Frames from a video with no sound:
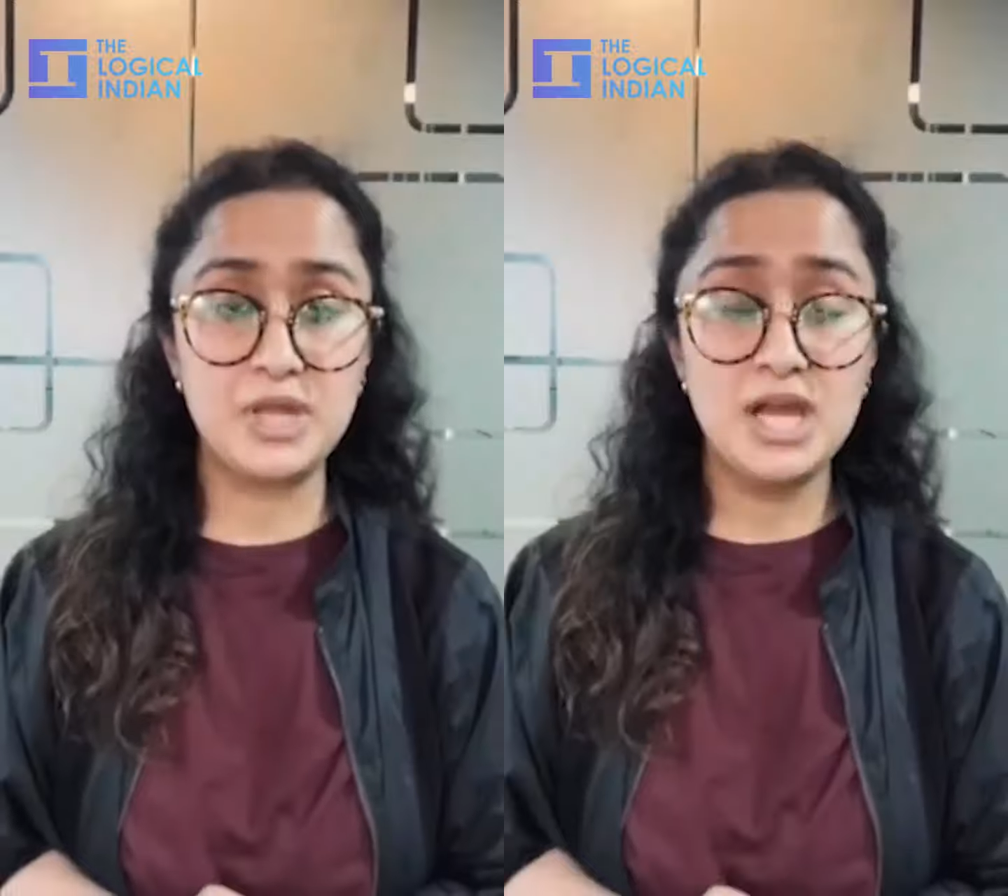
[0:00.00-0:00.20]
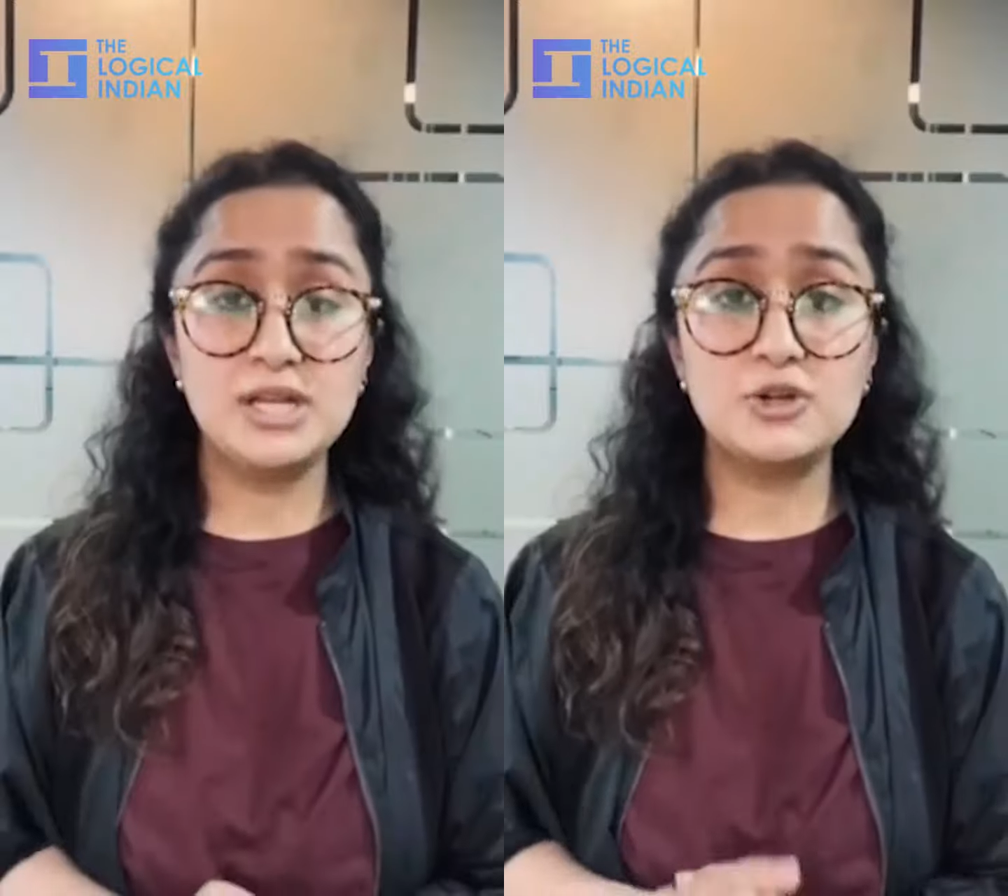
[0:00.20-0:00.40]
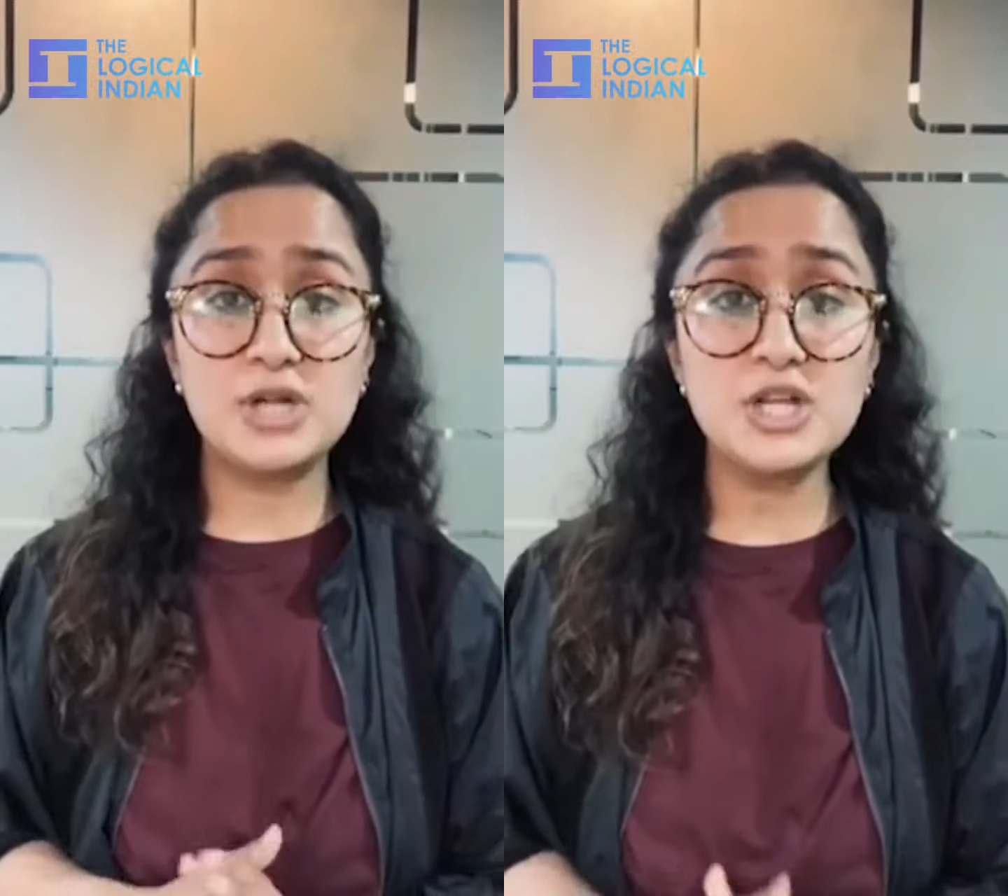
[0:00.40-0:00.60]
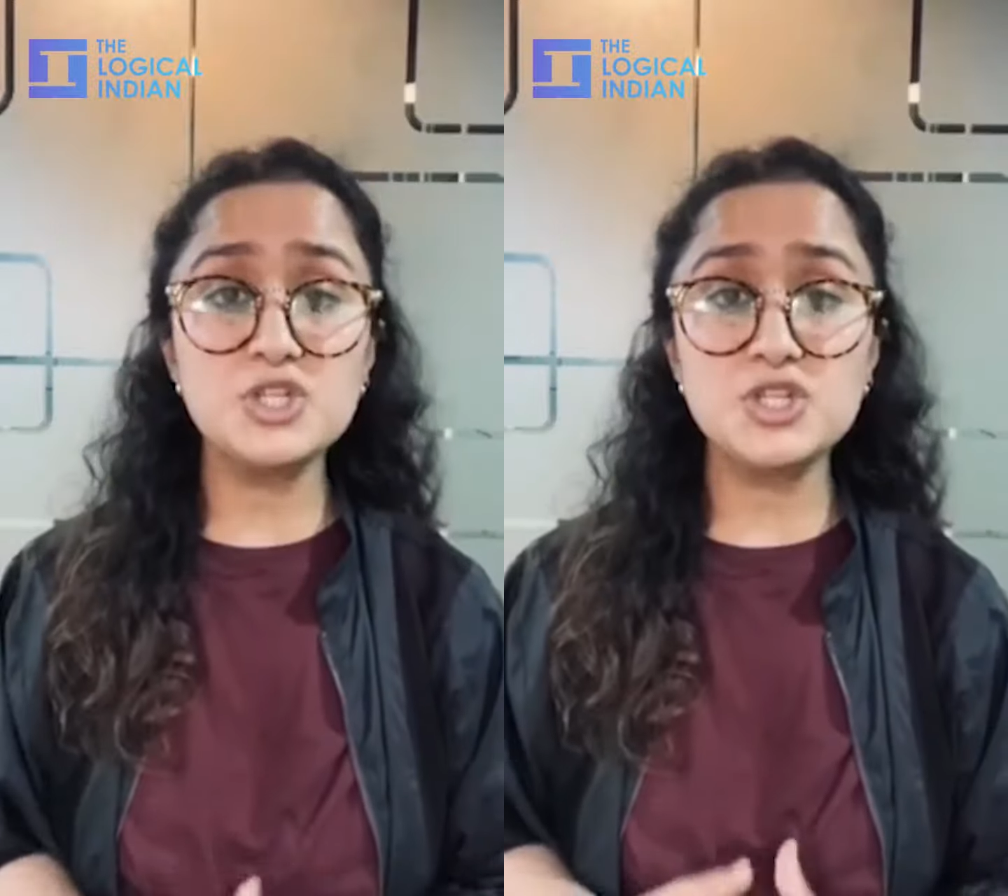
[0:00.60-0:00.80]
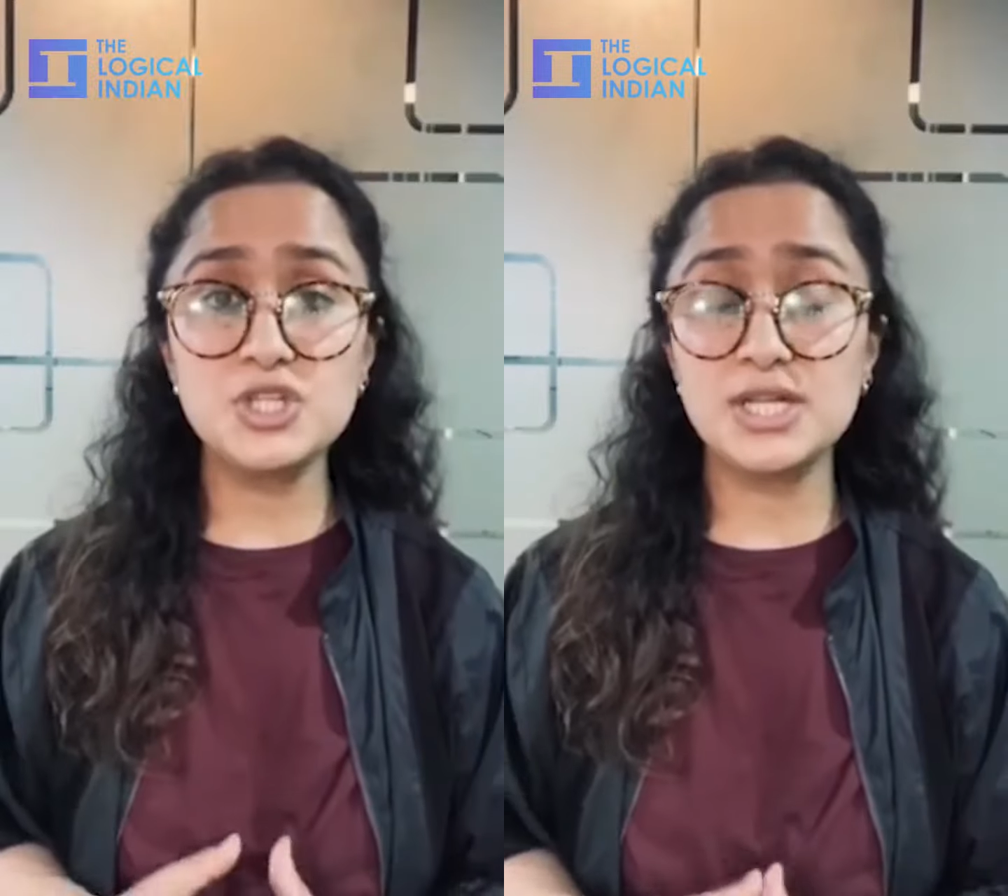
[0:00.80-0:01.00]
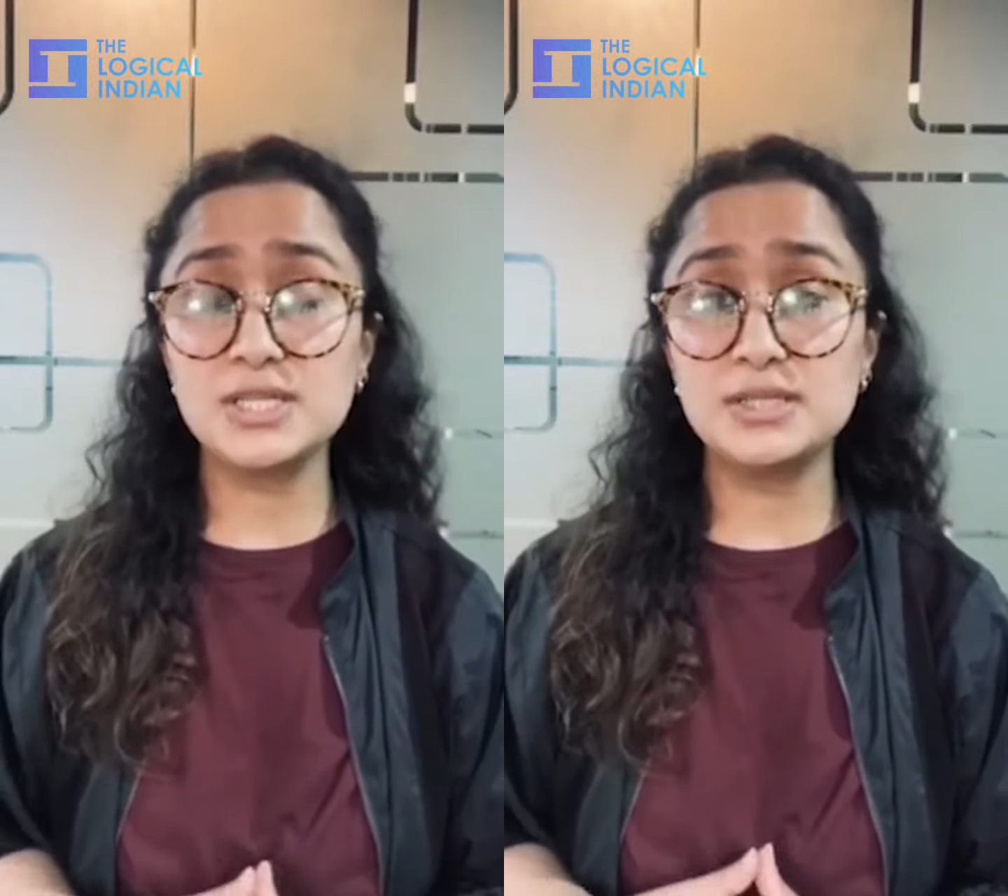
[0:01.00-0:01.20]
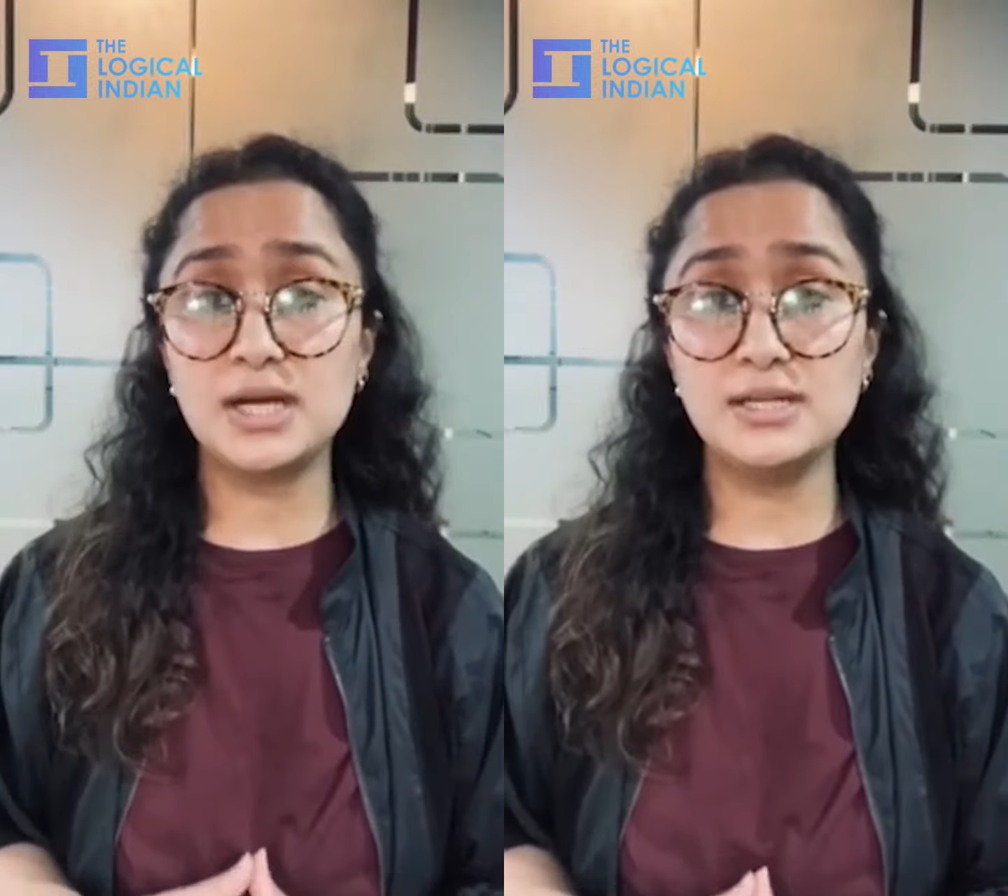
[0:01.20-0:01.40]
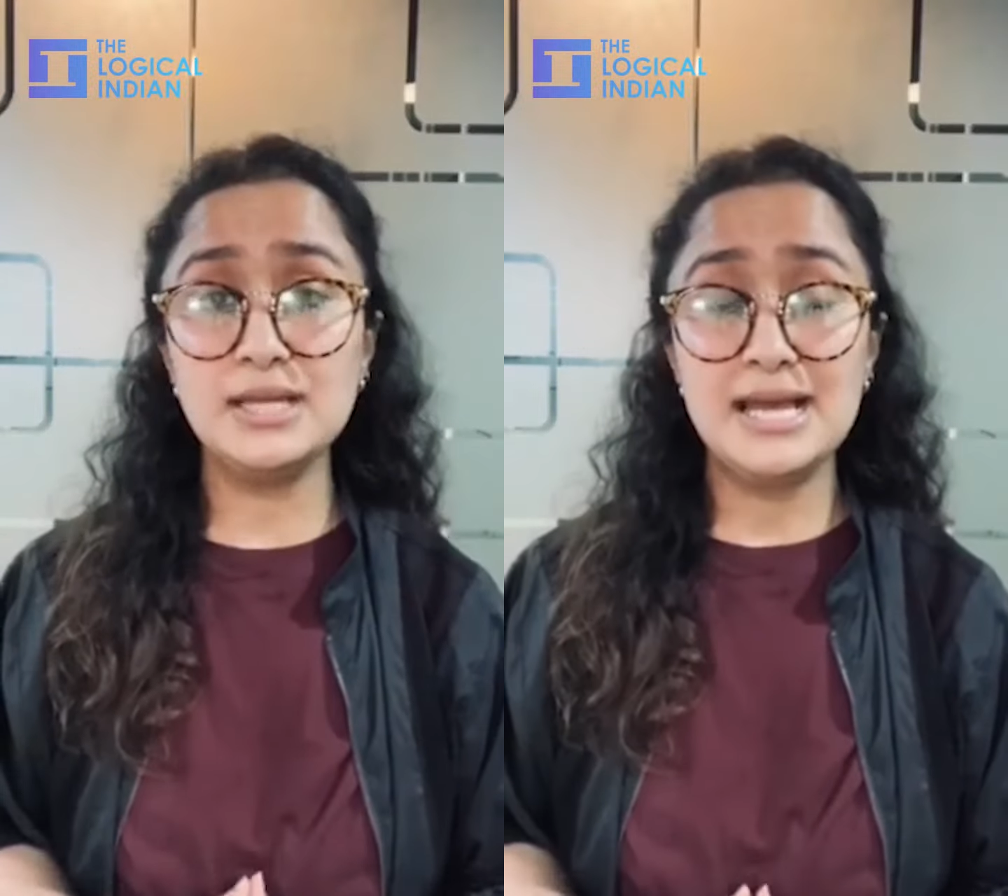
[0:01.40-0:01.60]
Now, Rashtriya Janata
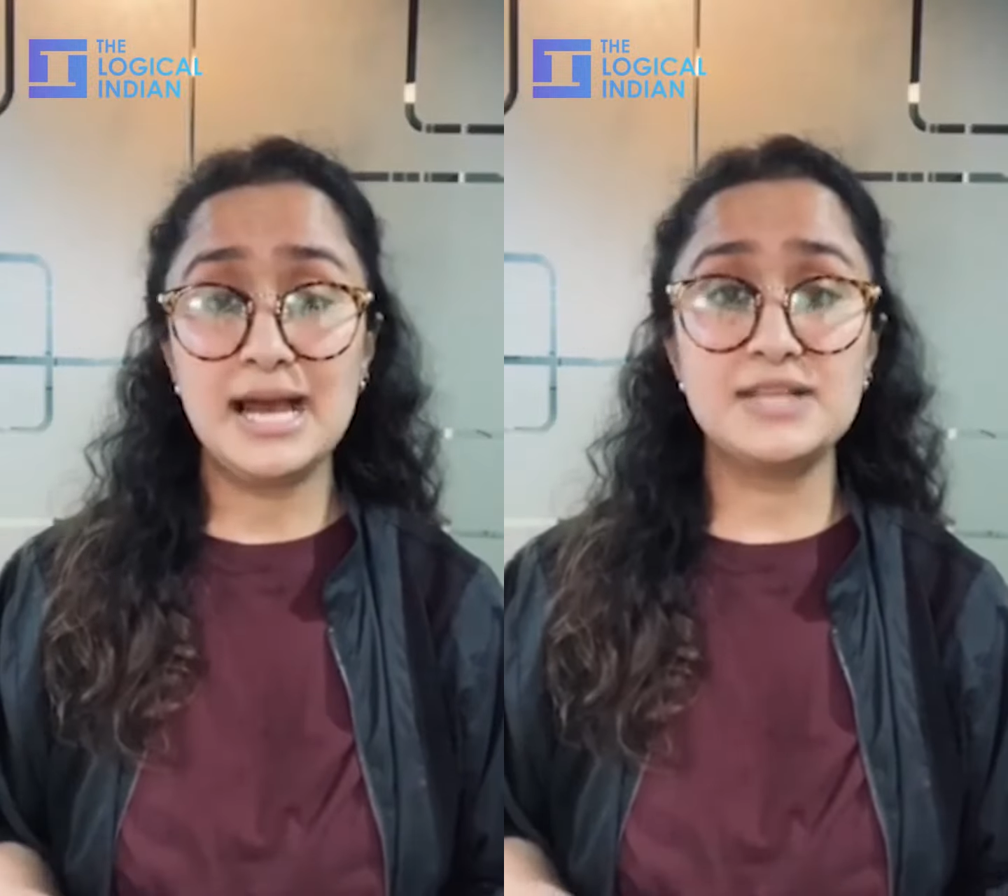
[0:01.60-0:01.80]
Dal